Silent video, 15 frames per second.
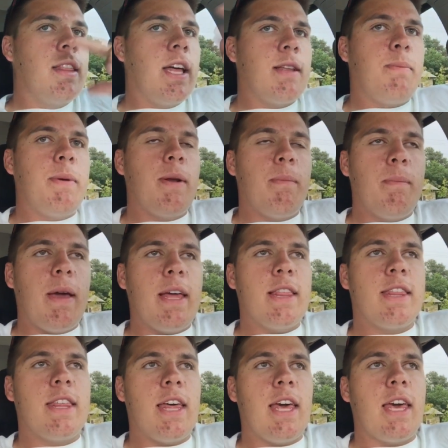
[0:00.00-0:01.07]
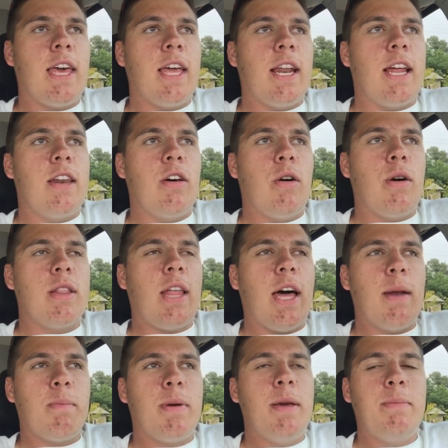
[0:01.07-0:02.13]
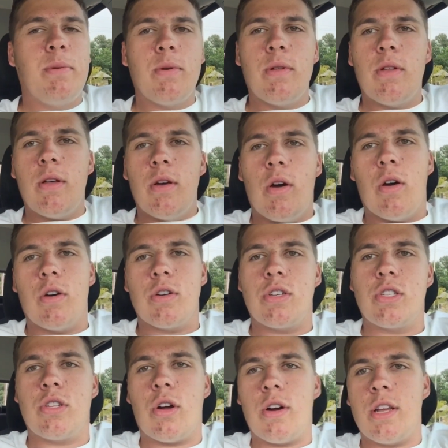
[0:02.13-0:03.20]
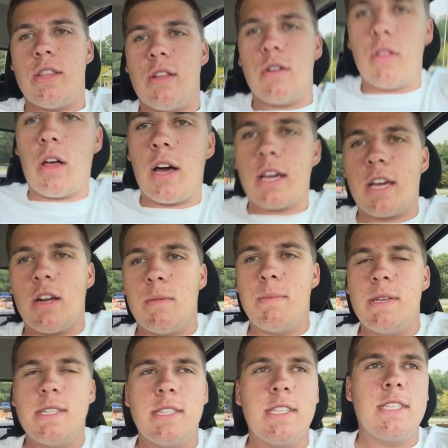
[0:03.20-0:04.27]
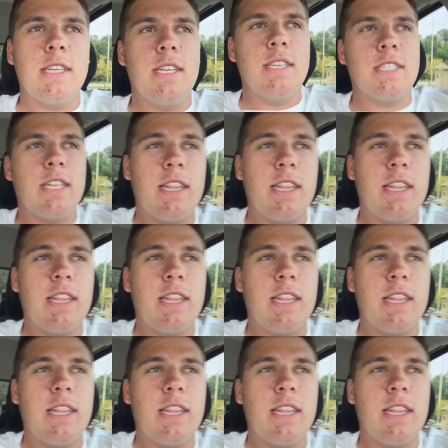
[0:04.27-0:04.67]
that's been a main thing. And I know a lot of people are starting their lawn care businesses